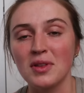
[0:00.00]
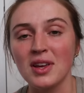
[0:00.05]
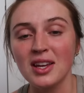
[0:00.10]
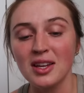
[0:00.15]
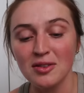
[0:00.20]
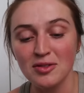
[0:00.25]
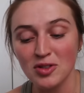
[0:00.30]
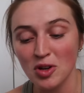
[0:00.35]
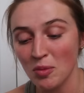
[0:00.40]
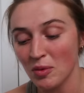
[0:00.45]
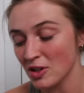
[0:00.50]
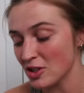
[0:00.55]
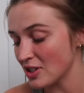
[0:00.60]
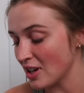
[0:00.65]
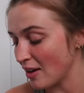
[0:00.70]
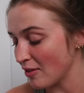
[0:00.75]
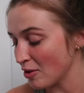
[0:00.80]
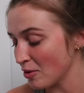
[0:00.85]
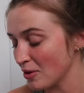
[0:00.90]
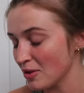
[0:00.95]
thank you so much
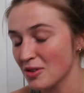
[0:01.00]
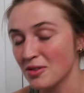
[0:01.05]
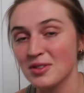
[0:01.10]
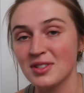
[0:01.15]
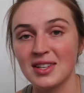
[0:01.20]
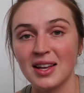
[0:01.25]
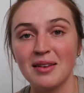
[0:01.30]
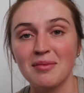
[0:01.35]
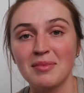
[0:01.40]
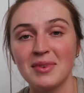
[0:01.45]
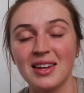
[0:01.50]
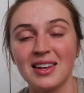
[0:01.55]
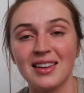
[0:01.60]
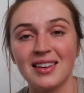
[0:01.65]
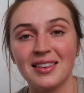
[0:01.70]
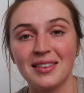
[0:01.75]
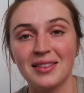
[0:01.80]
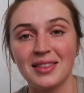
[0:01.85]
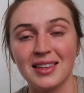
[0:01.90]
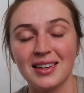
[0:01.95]
to everyone who sent
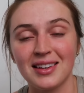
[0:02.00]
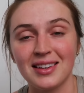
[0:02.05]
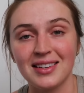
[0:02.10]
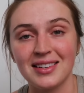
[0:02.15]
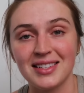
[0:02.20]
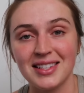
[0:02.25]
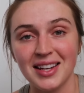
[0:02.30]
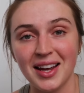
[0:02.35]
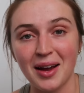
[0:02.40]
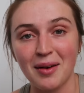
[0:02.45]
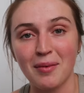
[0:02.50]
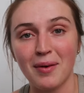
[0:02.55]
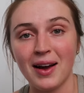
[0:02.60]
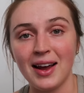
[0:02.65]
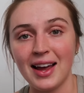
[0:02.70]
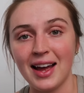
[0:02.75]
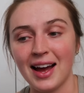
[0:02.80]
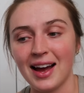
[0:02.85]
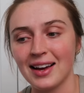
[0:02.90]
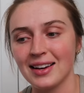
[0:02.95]
me the
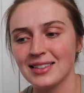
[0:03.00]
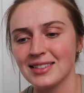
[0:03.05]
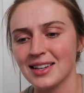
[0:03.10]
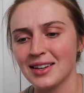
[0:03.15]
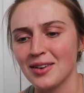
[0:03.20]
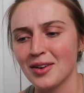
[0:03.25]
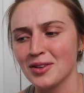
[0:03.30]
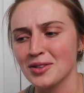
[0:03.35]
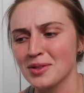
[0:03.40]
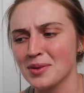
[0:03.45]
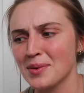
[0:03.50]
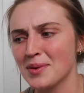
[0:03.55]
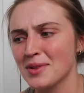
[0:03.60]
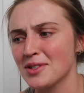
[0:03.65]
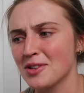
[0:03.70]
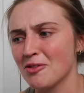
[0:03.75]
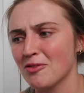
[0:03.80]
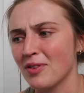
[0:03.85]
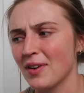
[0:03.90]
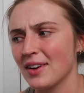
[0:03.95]
DIY hacks. And also it was
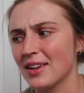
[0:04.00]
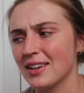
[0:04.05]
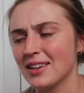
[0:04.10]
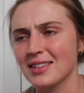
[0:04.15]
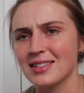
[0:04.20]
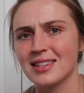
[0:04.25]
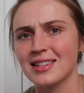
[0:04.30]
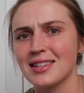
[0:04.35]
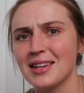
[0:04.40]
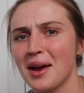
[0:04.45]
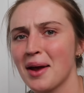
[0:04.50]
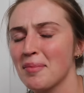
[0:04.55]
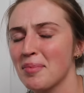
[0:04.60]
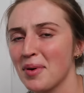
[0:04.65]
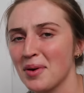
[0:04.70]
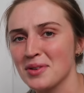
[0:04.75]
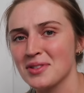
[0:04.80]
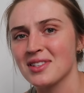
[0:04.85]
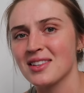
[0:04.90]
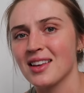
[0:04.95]
so funny because the day I
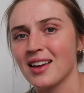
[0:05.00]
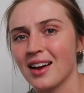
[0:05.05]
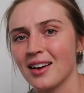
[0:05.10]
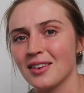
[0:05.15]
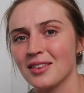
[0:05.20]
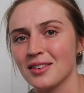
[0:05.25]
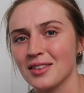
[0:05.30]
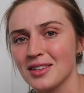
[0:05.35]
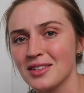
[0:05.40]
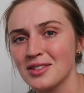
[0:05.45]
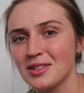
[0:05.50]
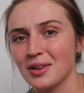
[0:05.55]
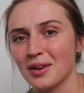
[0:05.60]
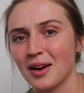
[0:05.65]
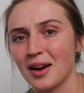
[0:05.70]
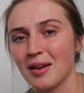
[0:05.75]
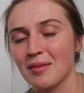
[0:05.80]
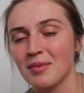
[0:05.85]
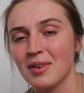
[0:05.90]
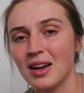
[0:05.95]
posted that on
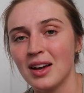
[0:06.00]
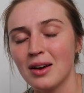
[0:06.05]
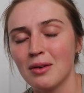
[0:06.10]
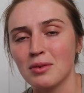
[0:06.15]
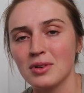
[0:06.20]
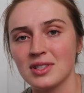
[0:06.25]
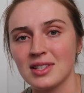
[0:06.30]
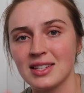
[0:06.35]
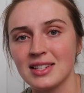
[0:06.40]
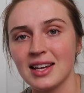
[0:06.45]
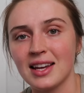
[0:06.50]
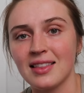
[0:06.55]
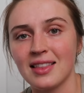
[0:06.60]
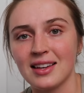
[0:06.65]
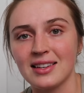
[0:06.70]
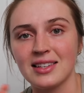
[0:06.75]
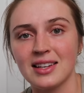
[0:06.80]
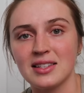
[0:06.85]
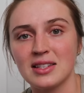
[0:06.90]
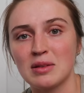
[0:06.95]
Instagram was the day
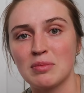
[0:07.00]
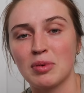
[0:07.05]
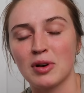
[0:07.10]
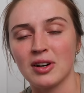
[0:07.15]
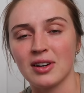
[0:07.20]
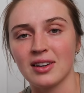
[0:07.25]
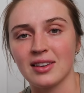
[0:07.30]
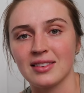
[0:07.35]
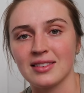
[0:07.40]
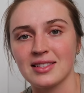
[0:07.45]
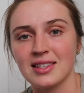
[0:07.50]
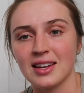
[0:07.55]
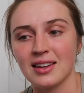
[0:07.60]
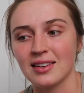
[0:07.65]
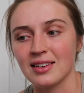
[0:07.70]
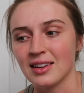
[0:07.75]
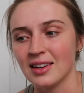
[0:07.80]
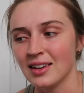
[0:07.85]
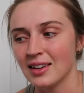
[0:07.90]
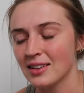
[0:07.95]
that Desi Perkins
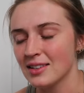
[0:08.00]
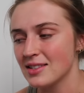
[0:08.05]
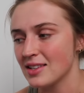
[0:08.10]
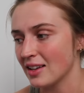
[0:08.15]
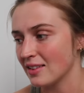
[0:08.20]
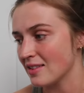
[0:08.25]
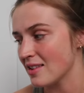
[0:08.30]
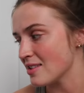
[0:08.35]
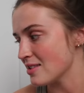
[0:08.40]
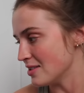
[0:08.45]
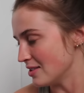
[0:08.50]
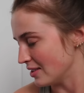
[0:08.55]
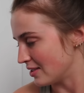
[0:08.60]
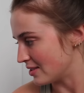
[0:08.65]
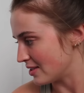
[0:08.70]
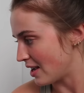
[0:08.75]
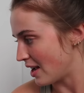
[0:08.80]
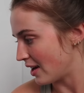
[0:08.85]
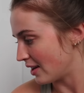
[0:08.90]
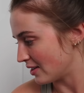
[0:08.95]
had done this
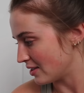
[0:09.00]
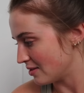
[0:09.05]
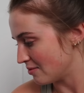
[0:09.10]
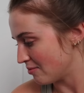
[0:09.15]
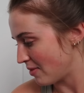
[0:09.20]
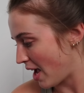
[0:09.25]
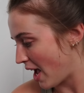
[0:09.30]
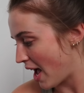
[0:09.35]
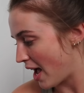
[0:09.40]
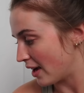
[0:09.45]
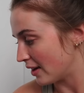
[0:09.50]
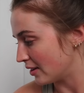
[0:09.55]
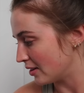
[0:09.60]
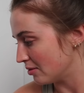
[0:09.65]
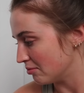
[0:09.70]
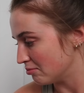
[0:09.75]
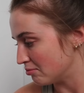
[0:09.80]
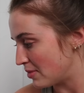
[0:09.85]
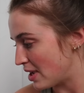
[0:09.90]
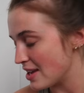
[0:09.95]
exact hack
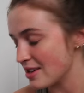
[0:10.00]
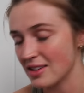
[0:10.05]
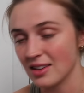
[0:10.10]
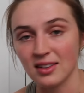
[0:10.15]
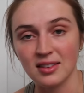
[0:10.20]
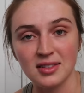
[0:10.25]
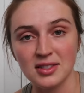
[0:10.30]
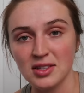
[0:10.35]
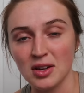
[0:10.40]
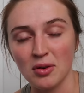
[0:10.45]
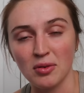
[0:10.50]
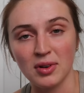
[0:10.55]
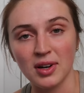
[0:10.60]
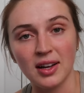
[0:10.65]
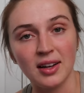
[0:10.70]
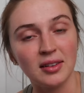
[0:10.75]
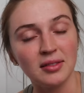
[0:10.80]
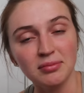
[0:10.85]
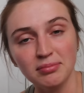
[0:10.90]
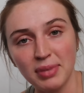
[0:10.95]
baking
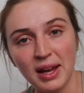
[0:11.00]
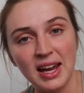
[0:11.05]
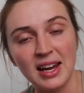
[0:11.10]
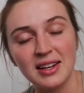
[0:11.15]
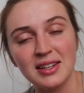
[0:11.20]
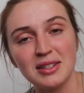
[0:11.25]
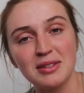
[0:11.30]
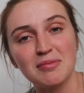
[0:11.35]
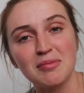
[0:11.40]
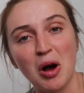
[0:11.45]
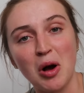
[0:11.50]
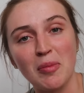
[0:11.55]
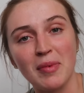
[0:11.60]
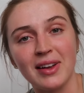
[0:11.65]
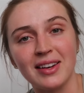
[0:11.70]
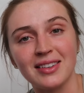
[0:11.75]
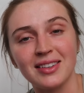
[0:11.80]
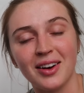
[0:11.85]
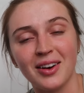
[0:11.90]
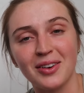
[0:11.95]
soda paint
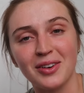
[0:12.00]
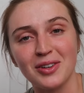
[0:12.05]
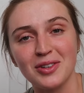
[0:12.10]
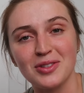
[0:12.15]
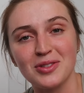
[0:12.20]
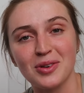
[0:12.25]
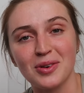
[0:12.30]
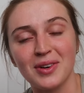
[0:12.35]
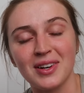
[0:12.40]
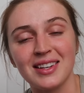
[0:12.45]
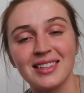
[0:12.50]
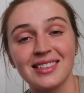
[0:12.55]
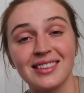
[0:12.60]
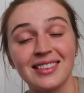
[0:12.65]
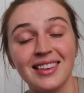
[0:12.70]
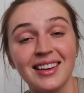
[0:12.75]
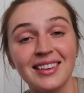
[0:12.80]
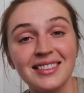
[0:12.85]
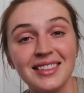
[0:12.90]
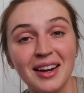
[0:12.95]
moment on her stories.
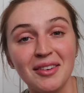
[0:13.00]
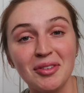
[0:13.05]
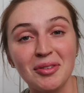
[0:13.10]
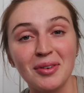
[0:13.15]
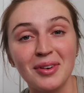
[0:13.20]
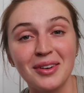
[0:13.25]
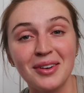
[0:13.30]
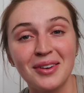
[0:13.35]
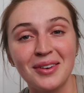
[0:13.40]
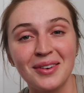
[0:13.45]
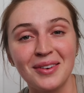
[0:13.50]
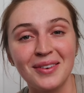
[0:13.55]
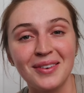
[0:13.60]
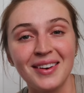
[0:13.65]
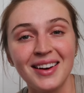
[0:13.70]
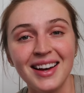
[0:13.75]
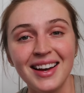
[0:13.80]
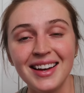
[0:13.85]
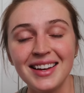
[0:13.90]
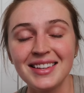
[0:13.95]
And thanks to everyone
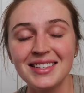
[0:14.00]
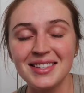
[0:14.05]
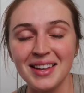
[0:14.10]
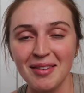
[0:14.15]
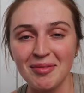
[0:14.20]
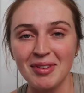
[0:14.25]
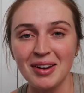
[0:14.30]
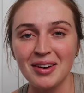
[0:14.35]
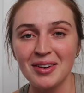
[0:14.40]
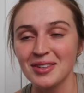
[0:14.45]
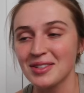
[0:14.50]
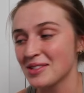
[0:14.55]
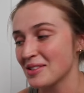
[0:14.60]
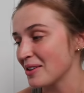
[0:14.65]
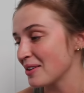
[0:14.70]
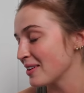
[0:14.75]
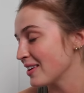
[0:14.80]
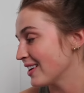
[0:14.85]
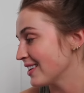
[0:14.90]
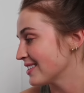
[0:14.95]
who sent me her
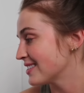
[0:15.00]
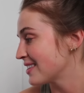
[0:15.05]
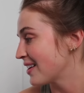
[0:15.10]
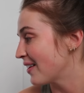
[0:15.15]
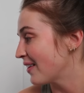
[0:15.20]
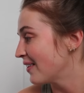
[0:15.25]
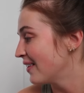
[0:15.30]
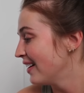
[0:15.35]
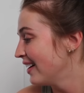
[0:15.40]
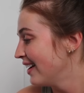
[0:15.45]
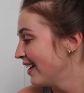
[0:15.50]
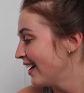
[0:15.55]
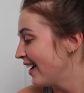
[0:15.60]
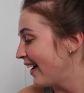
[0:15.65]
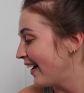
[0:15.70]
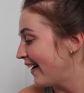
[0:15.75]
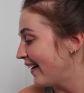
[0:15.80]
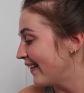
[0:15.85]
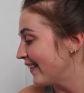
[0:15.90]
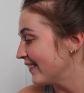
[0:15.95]
story. So
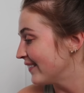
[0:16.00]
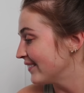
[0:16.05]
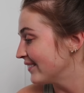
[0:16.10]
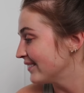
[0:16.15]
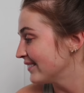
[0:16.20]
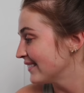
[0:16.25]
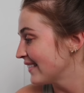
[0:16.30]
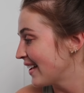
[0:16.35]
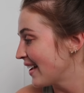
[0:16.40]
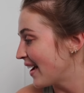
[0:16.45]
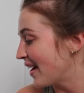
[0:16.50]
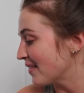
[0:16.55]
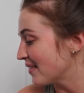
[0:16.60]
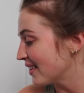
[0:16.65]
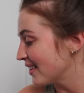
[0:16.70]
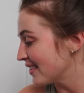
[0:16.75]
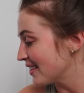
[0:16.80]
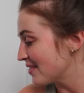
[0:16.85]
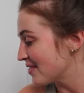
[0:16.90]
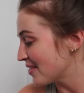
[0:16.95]
I'm
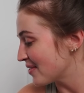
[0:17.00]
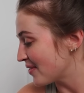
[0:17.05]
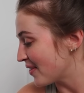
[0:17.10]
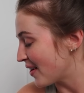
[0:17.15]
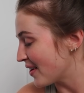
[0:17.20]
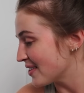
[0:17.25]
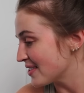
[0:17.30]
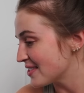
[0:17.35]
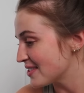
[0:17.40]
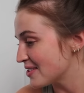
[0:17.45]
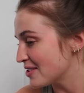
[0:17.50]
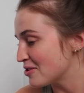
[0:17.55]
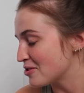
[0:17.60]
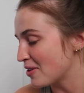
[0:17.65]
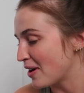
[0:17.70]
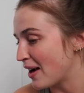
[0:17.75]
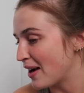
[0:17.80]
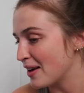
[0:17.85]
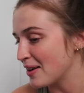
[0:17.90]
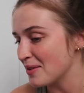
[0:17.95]
gonna leave the vase to
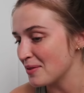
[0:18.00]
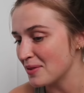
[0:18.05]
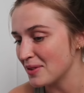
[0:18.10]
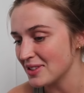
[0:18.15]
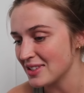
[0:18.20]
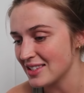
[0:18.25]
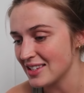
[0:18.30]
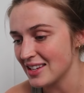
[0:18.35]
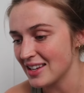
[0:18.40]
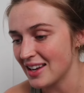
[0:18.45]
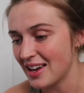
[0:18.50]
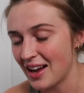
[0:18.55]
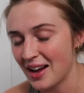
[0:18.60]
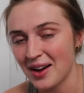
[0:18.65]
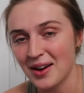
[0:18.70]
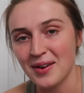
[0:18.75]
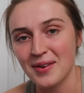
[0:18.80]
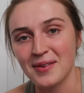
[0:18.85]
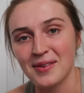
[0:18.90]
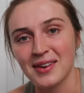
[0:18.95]
dry. We'll see
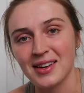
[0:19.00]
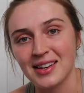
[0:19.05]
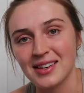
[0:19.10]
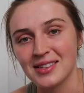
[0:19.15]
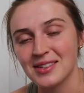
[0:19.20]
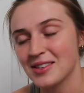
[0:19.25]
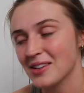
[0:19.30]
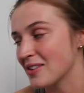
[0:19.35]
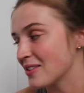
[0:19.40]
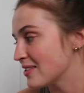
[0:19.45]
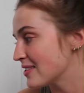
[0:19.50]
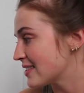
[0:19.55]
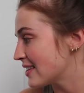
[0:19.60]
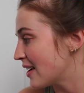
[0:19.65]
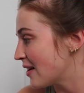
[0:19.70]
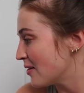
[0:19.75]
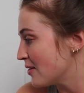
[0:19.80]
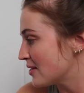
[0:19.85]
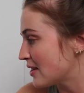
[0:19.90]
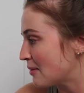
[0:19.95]
how it turns
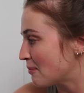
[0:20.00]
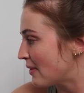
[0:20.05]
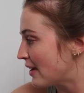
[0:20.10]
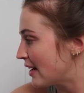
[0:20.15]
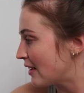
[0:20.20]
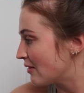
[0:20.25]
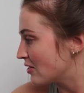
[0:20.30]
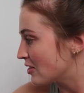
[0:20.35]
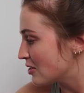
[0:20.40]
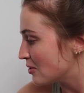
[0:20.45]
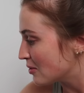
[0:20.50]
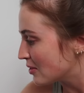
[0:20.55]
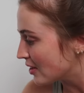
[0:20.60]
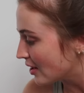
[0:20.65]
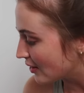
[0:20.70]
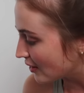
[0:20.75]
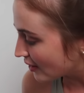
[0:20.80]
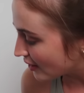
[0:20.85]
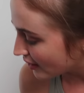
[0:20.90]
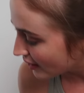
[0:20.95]
out. I might have to do
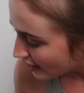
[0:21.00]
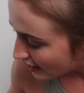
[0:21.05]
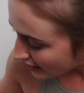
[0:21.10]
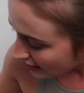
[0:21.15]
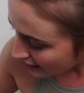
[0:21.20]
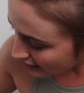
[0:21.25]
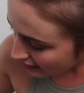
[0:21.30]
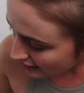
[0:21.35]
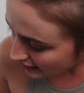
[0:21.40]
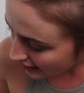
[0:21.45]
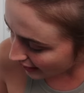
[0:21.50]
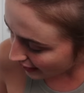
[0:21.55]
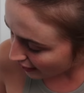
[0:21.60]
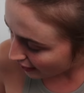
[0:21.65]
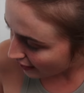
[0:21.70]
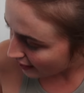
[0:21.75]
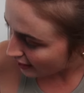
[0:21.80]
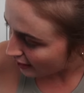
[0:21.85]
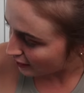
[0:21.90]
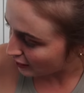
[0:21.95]
another
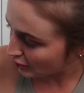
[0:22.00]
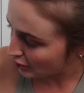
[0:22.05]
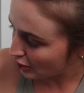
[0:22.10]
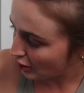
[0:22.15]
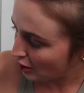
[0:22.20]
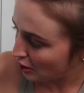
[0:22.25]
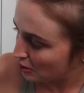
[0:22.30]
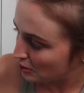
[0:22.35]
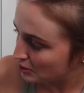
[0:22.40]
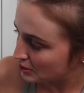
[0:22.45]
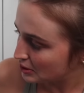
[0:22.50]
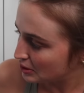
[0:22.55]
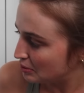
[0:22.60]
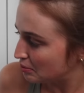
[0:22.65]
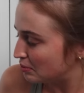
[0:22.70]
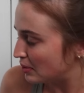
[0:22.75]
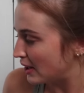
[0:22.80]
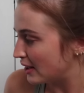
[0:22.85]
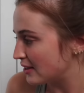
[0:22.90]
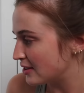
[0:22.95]
layer, another coat,
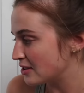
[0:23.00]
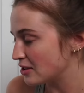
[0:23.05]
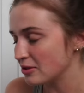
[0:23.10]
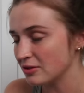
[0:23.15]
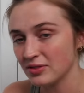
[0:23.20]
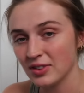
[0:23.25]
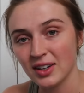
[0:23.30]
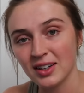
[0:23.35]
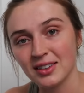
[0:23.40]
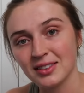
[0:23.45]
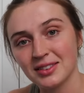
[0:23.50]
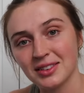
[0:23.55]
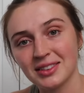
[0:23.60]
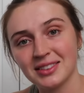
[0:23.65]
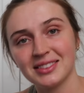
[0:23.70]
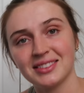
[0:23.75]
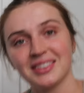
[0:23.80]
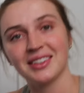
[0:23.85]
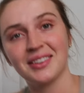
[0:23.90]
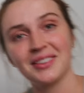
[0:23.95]
but so far it
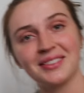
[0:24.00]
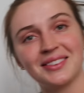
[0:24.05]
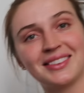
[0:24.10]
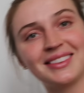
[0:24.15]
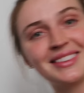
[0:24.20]
looks so